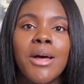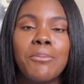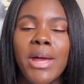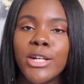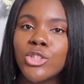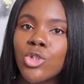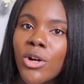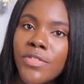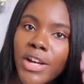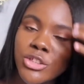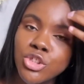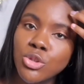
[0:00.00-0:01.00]
make sure
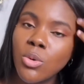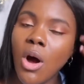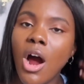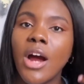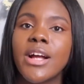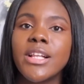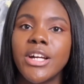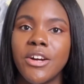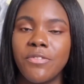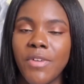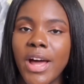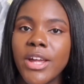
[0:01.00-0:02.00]
that you are
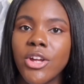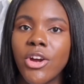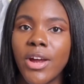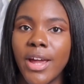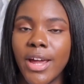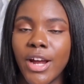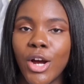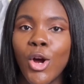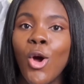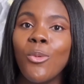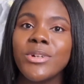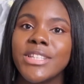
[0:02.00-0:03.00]
clarifying your
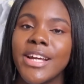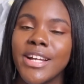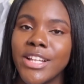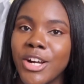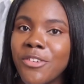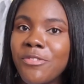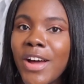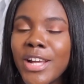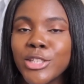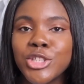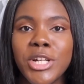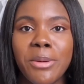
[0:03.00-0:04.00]
hair with a
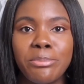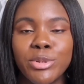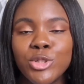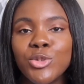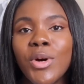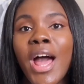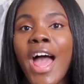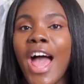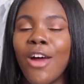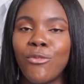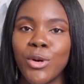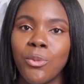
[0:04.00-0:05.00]
clarifying shampoo
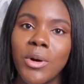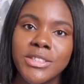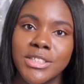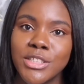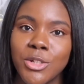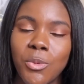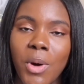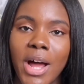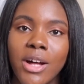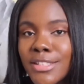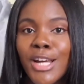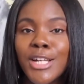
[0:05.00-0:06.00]
every once in a while.